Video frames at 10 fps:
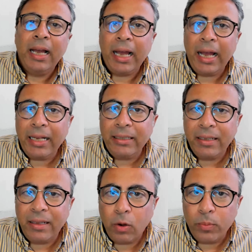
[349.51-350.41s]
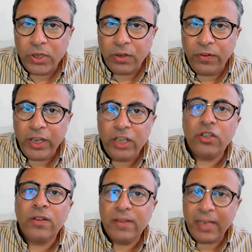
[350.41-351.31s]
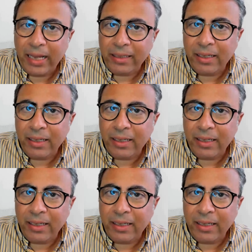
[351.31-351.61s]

and the observations and